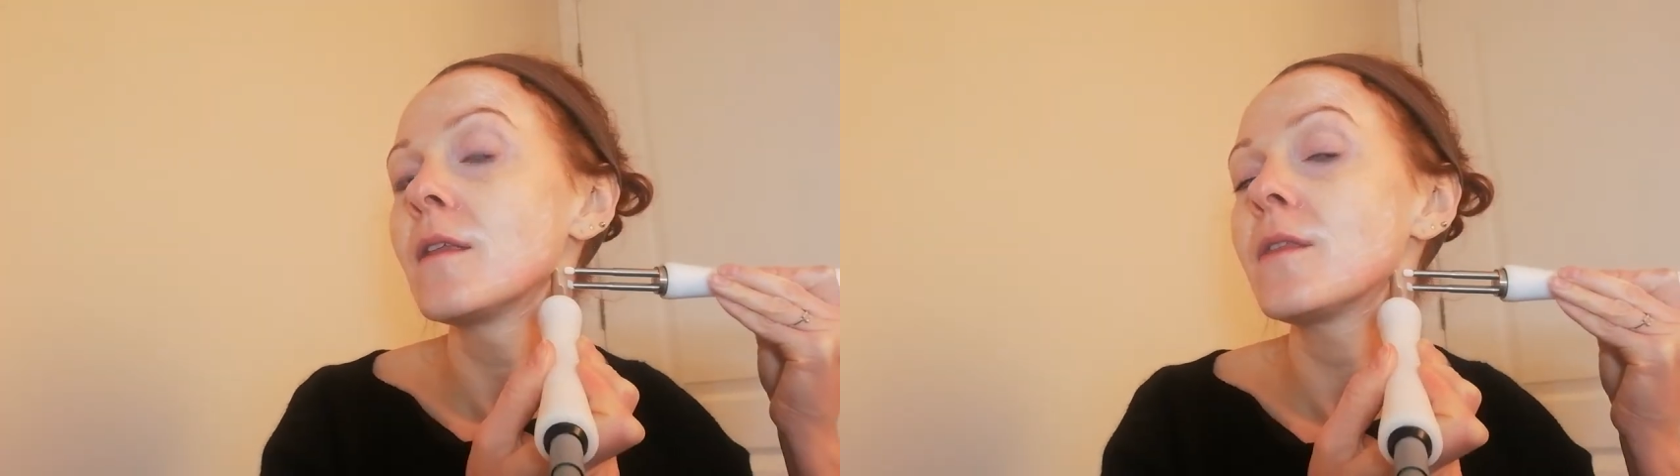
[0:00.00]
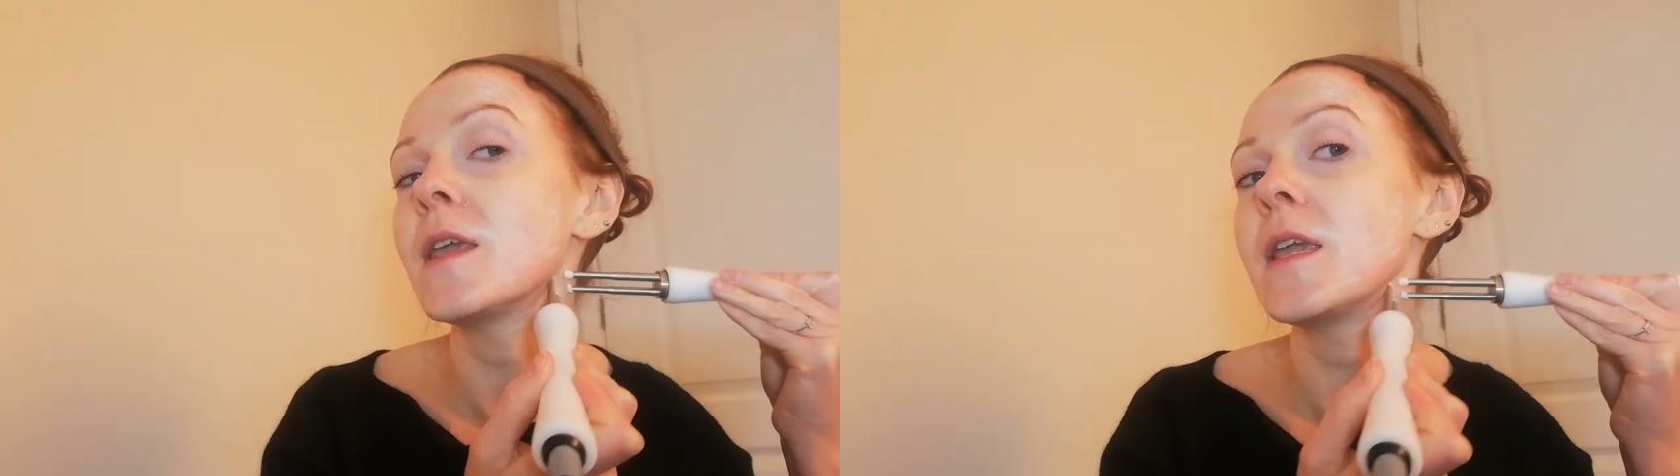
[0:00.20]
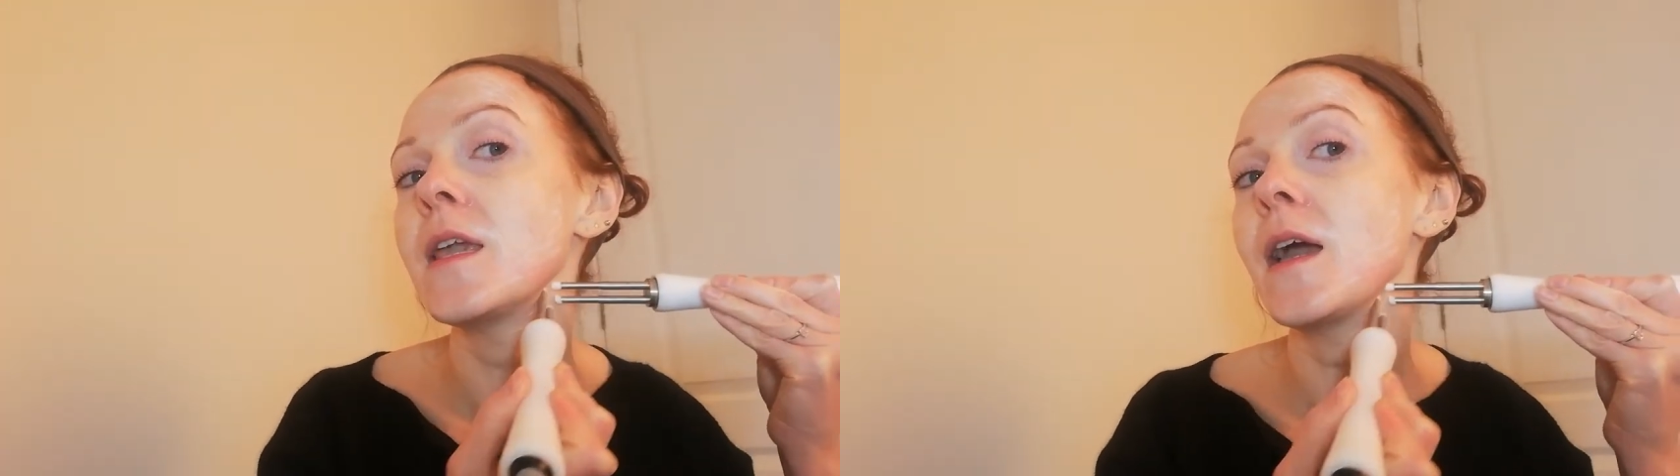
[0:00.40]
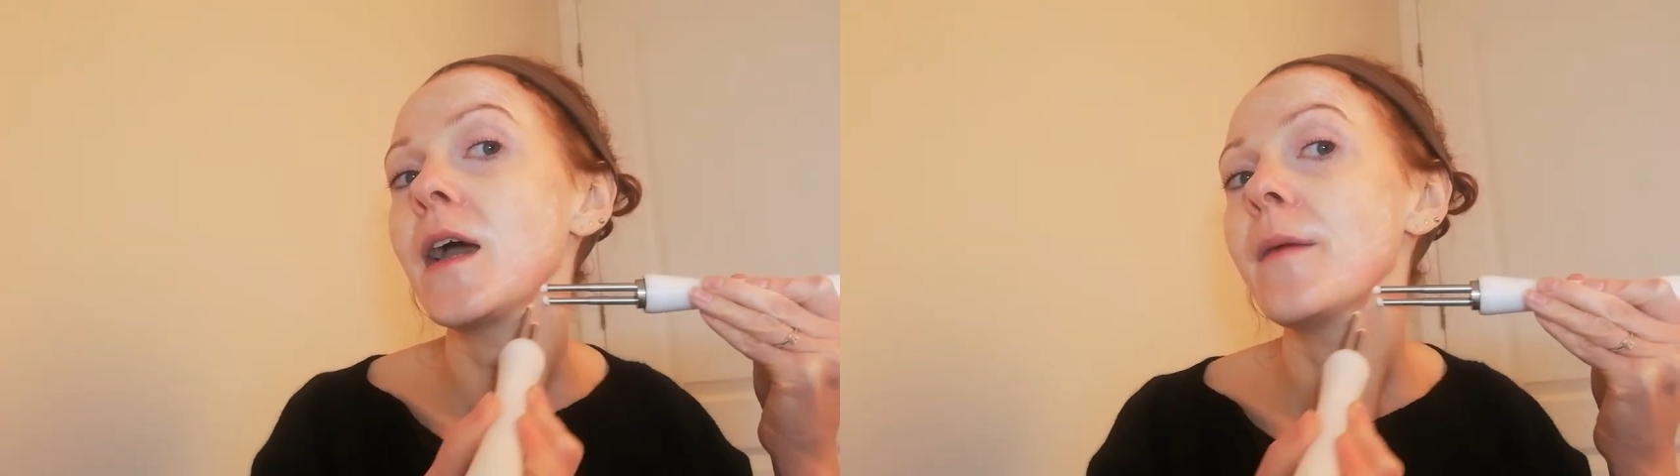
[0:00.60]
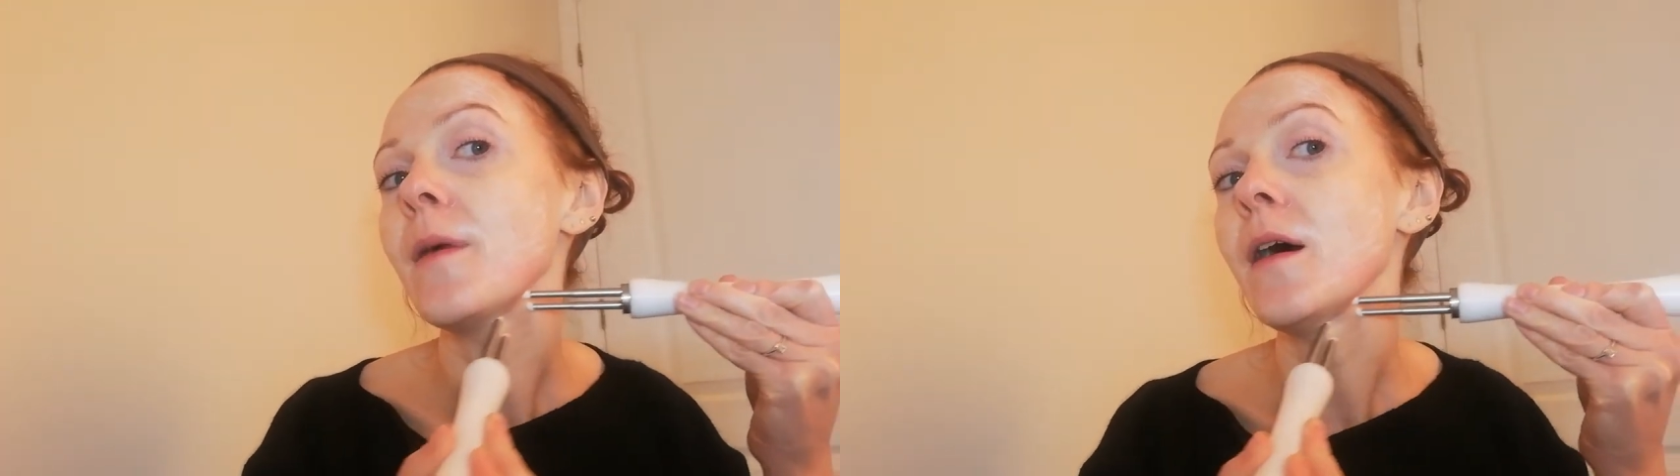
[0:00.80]
the
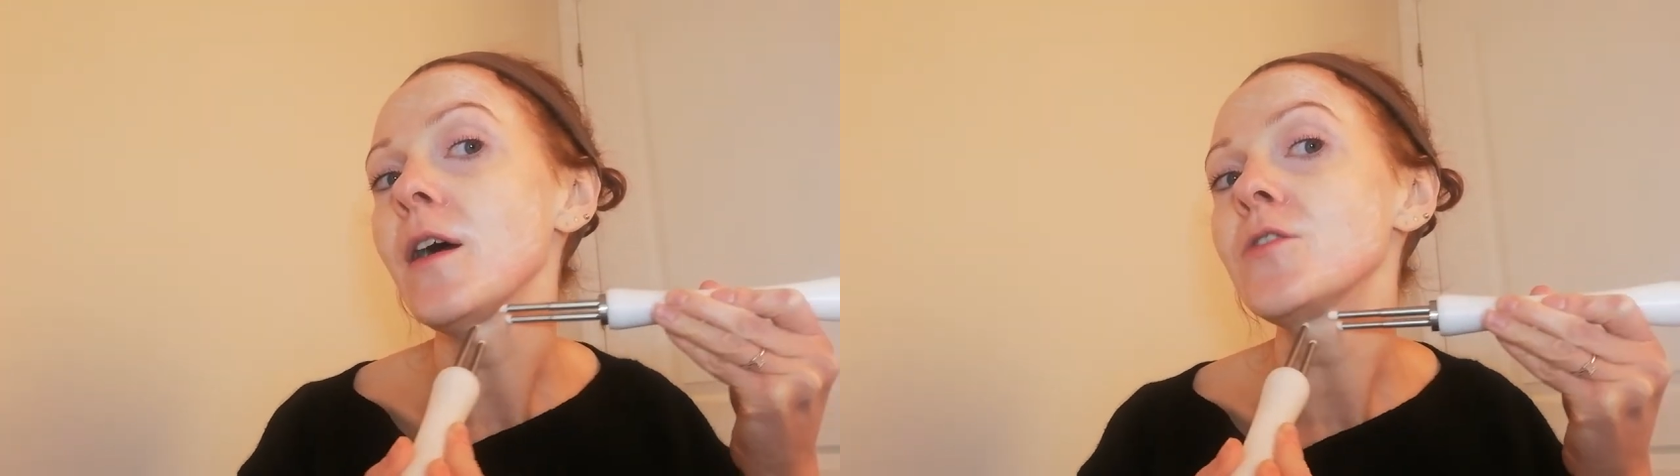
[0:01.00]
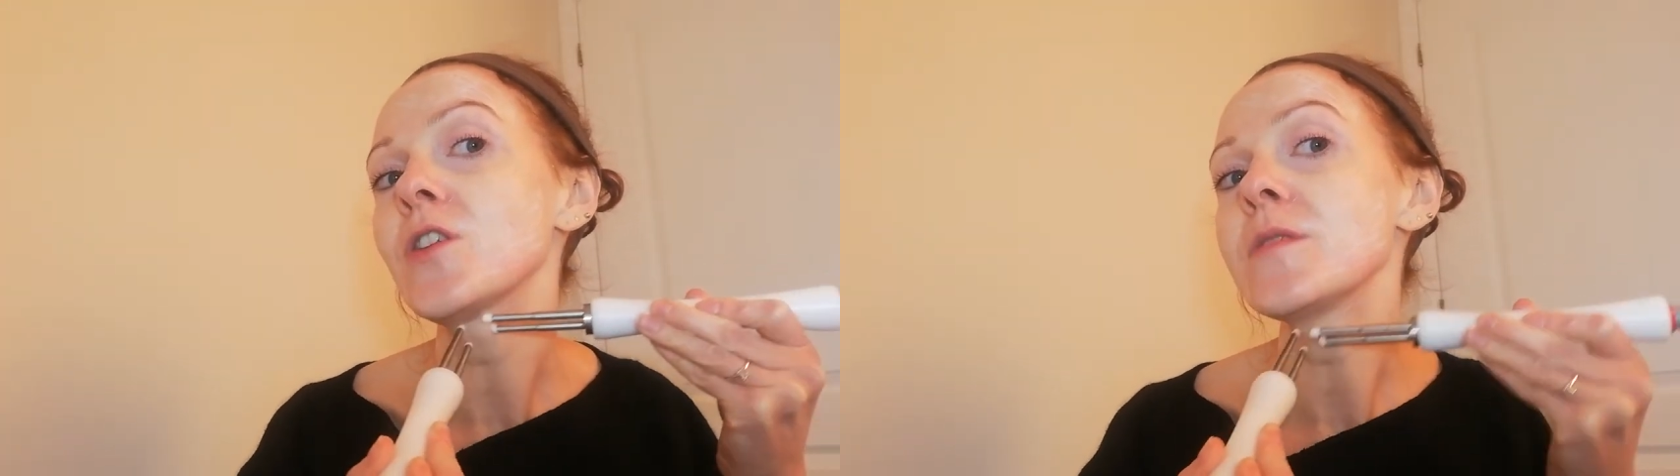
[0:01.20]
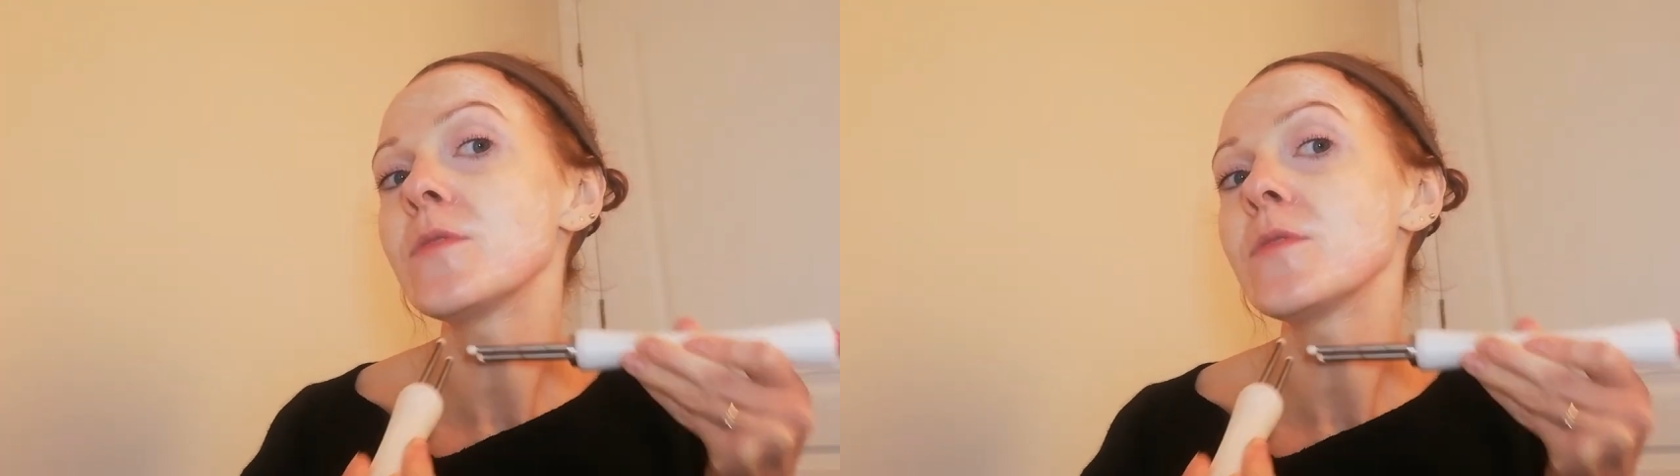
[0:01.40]
um, Hydro